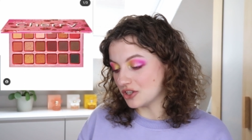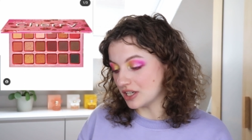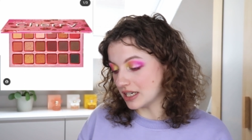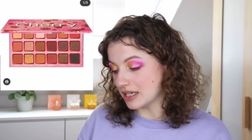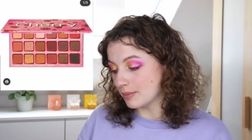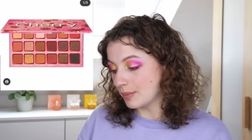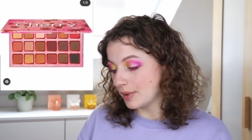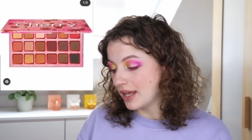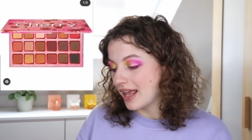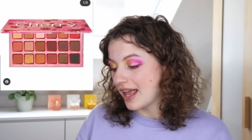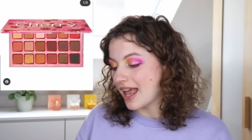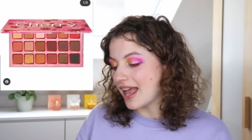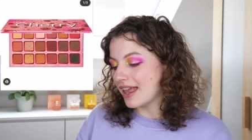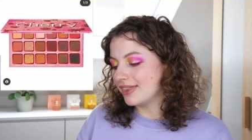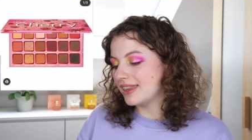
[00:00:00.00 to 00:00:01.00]
cheap.
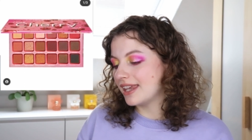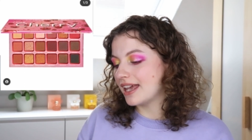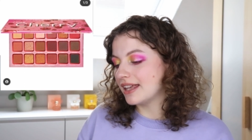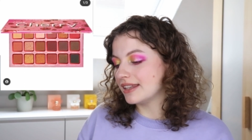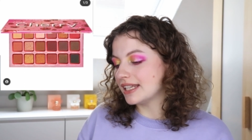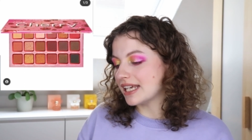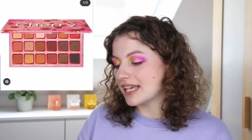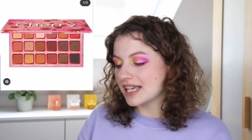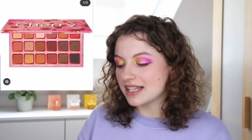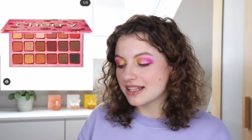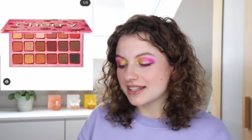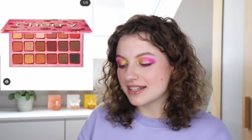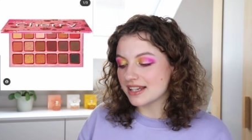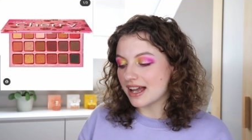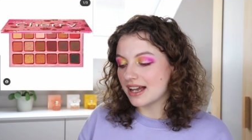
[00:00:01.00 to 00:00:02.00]
And then the
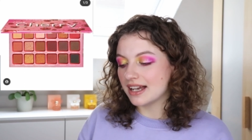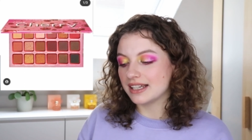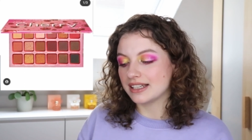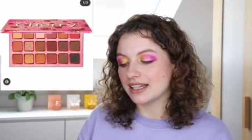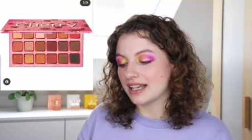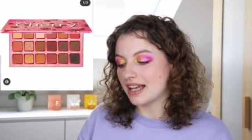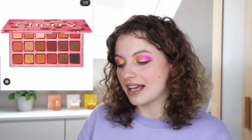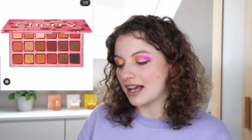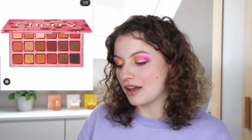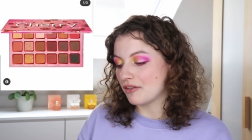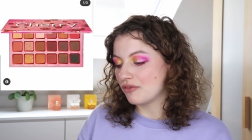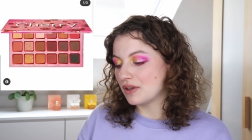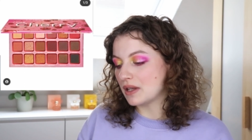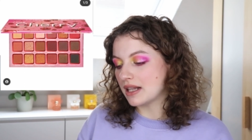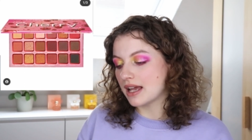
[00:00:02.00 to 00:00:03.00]
inside I
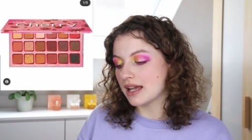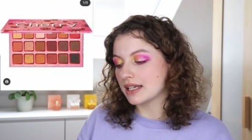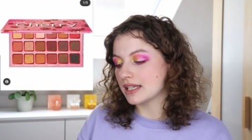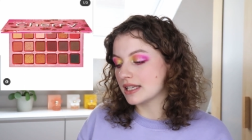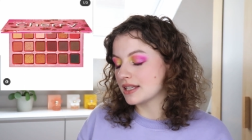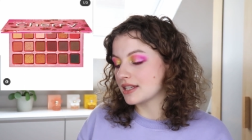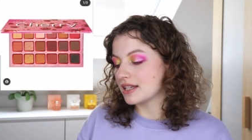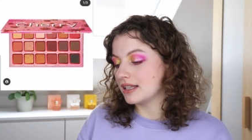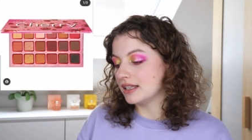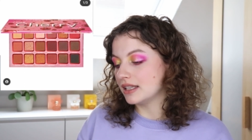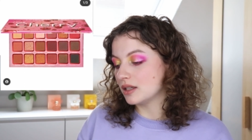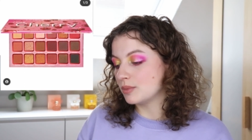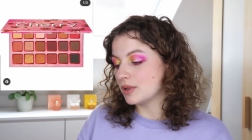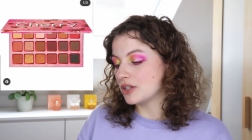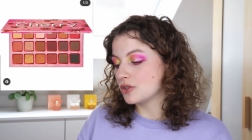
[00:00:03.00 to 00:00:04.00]
feel like it's a
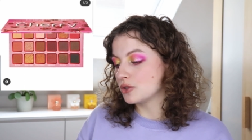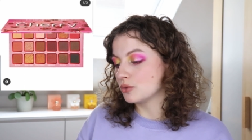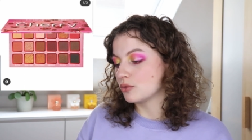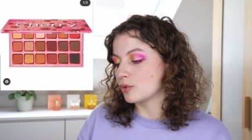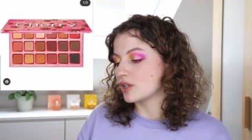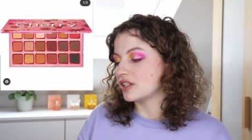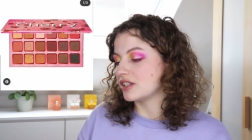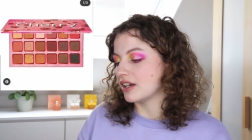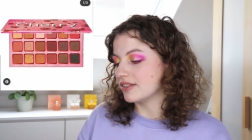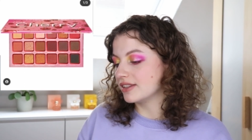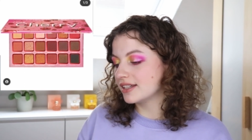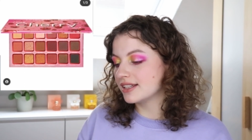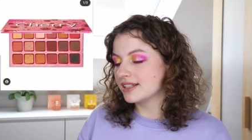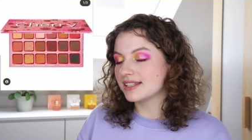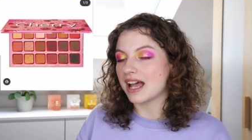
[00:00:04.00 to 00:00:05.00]
little bit too
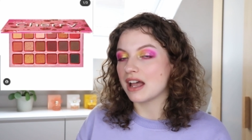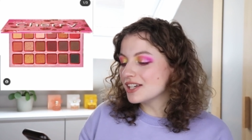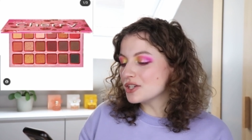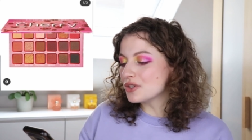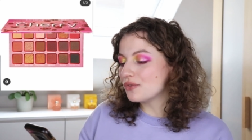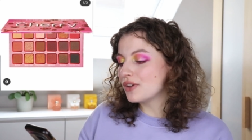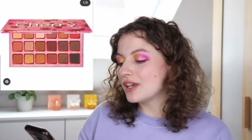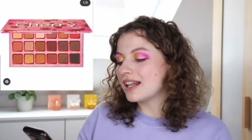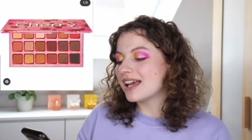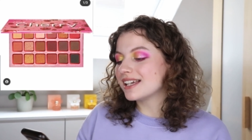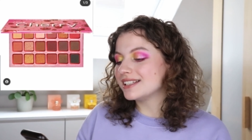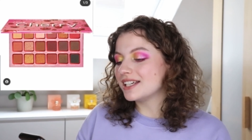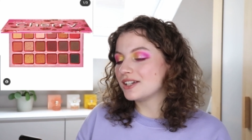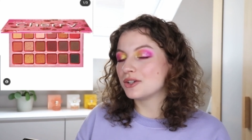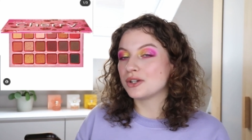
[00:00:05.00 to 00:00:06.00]
redundant. I just feel
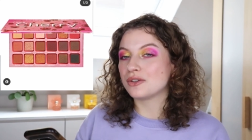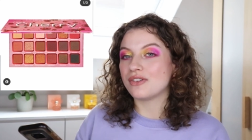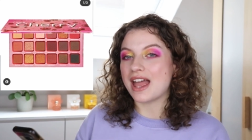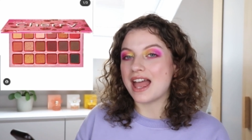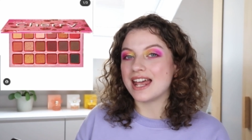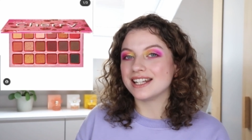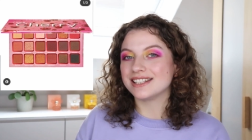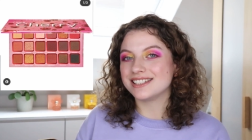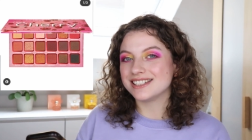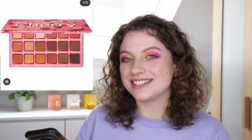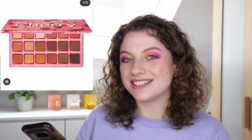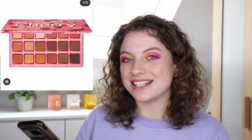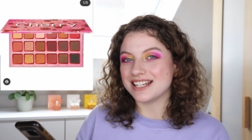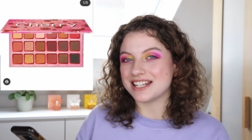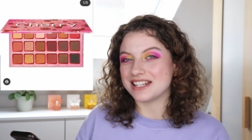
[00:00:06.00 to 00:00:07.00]
like they could have
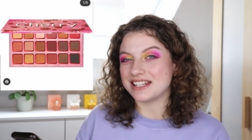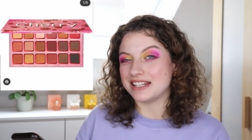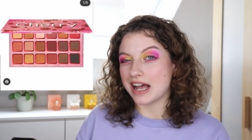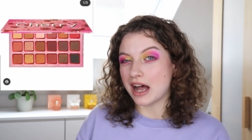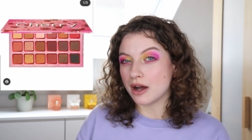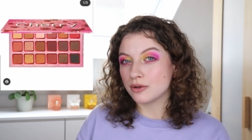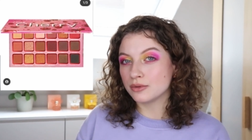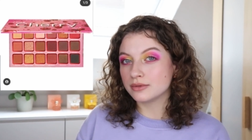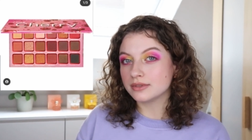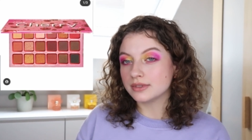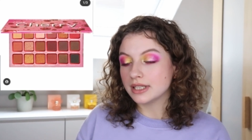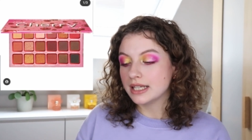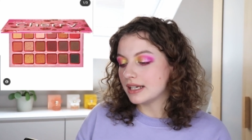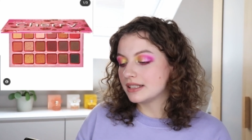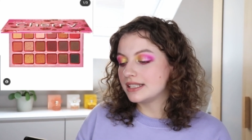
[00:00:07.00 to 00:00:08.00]
edited this down.
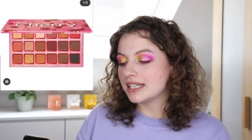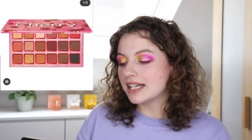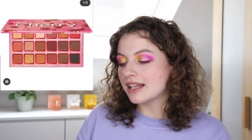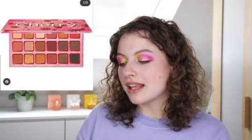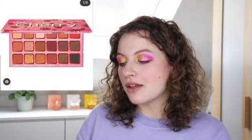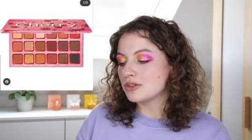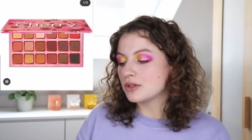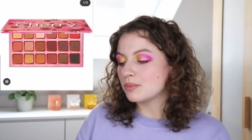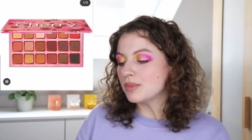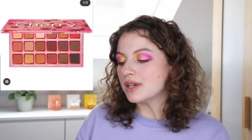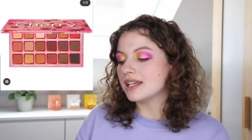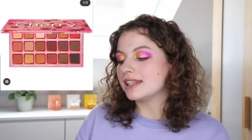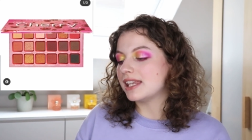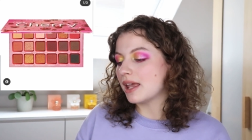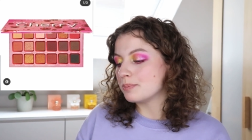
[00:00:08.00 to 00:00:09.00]
There didn't have to
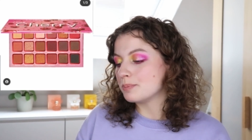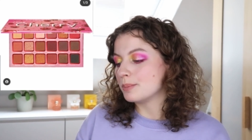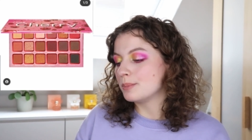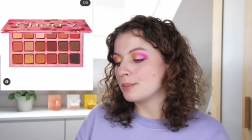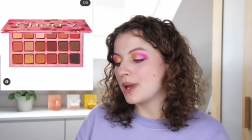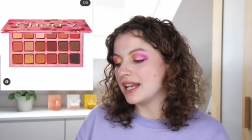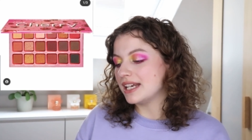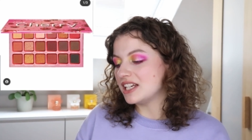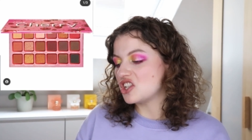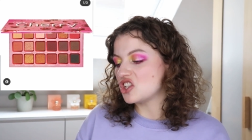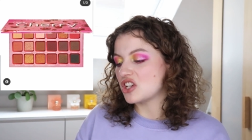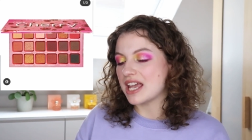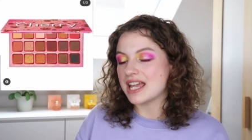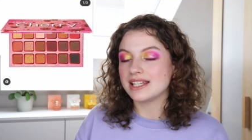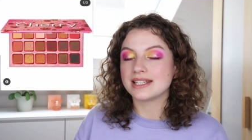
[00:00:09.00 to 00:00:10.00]
be that many
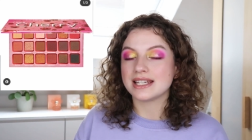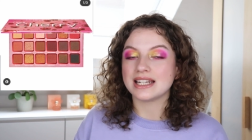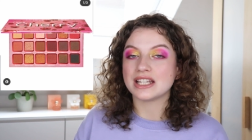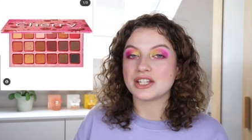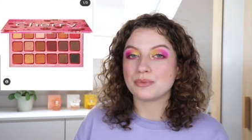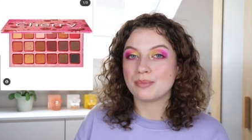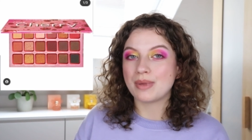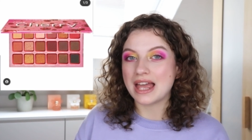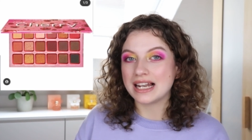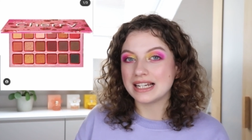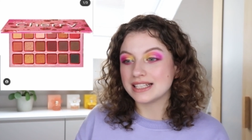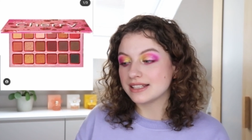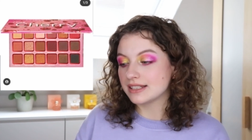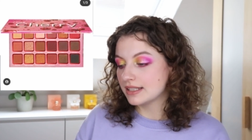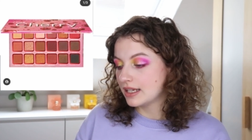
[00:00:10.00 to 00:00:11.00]
shades in this
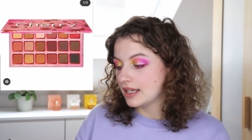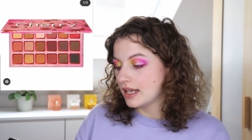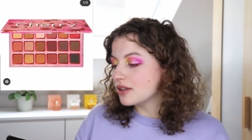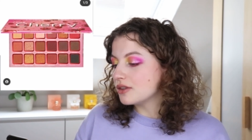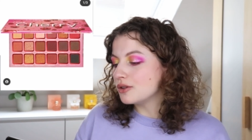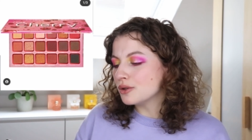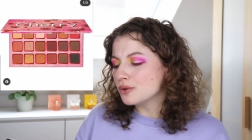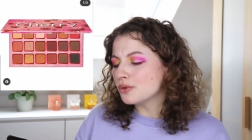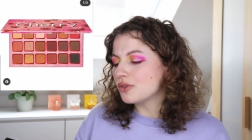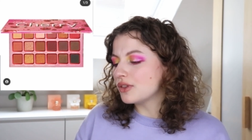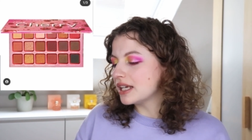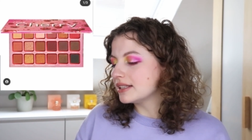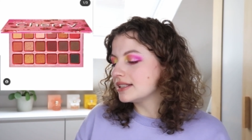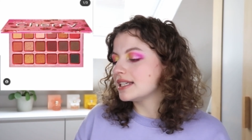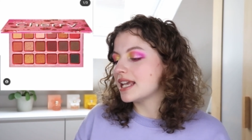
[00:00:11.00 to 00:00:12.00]
palette. I do
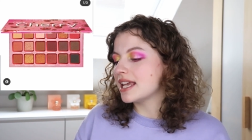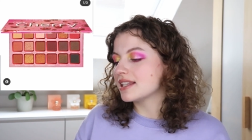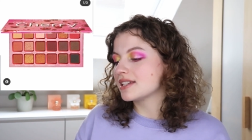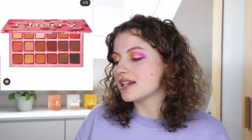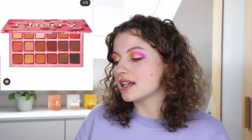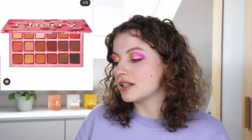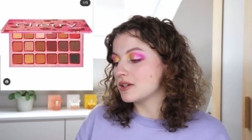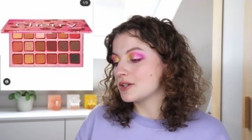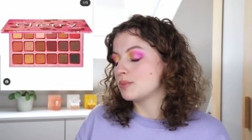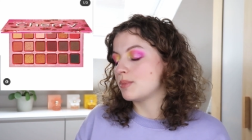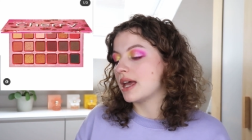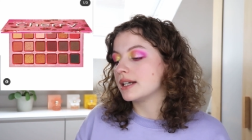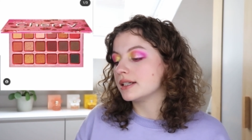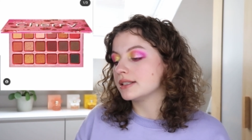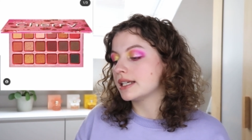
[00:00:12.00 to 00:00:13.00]
think the inside looks
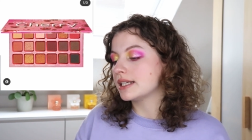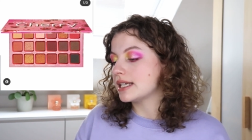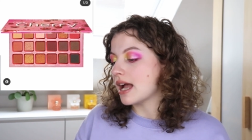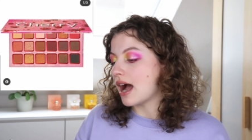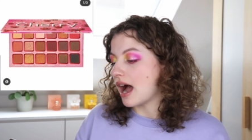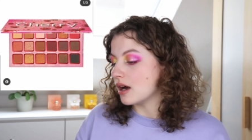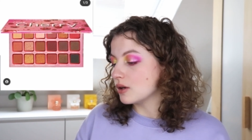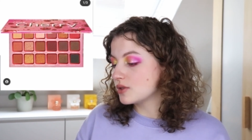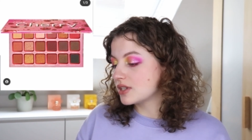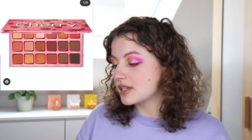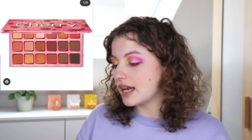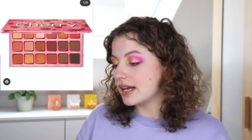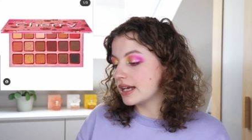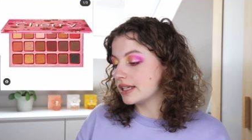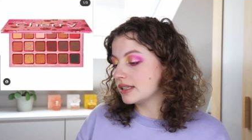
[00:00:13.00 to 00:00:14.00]
better than the
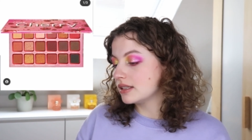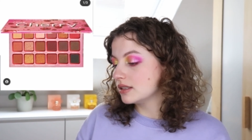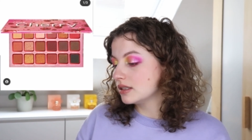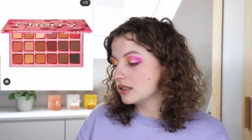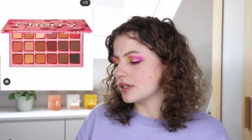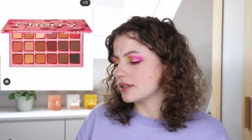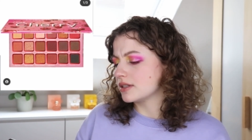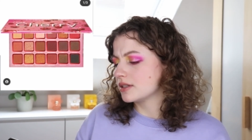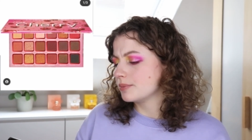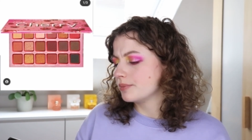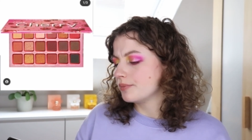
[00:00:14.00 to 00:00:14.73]
outside, but